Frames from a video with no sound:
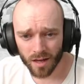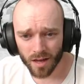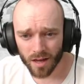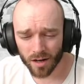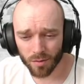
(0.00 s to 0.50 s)

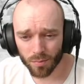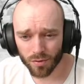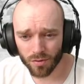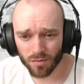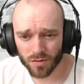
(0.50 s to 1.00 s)
and
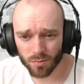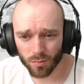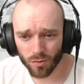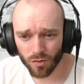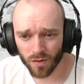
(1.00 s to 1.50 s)
improves
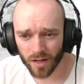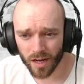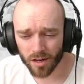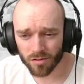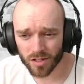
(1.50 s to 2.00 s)
moving
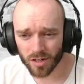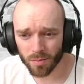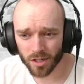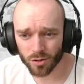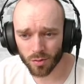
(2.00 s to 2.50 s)
accuracy
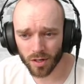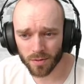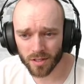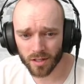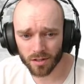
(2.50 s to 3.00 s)
by
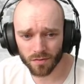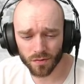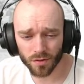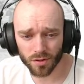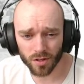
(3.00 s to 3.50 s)
20%
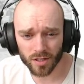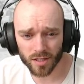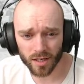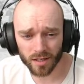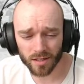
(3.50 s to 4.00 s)
for 30
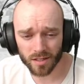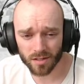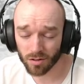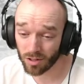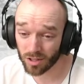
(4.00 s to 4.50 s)
seconds.
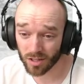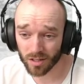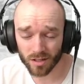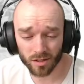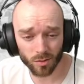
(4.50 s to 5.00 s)
30
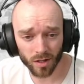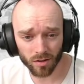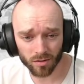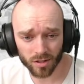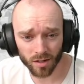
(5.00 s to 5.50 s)
seconds is quite a
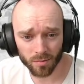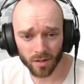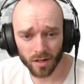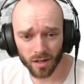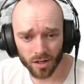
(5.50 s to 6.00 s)
long time.
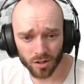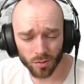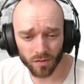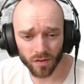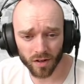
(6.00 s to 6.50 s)

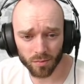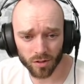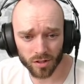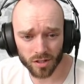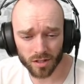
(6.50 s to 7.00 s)
25
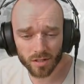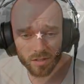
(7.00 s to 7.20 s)
munitions.